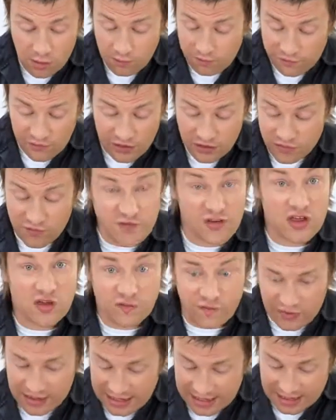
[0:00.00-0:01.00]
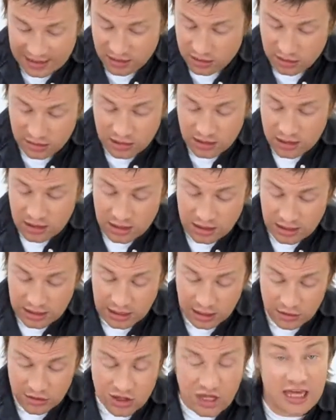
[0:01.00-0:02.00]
whole fish, fish fillets, you know,